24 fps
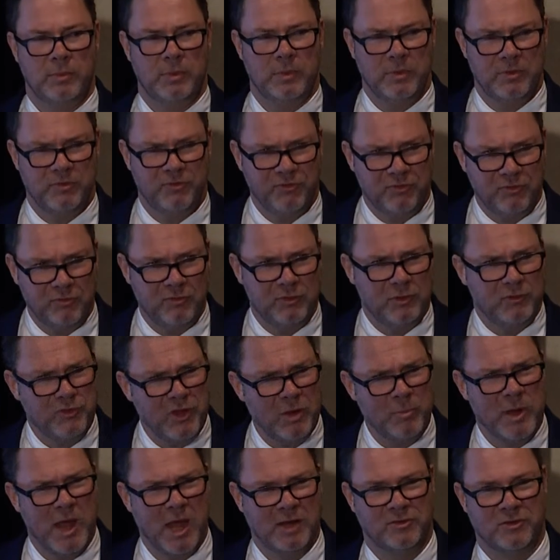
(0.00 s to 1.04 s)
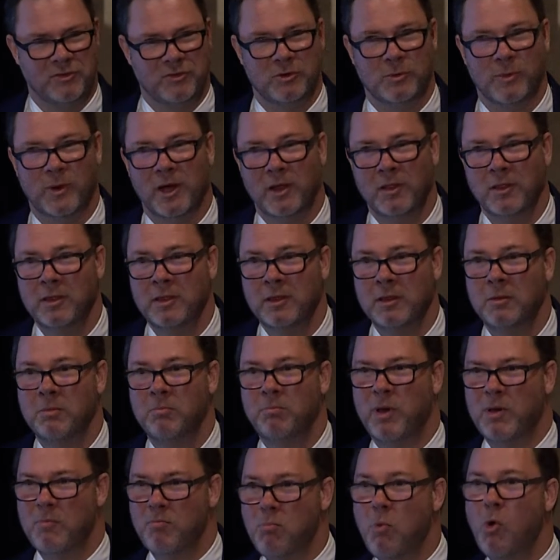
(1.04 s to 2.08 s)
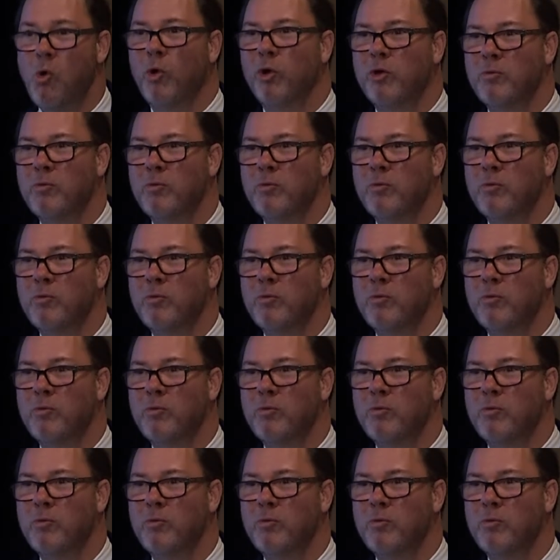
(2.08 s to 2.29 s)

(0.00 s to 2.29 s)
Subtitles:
In some cases you will, but more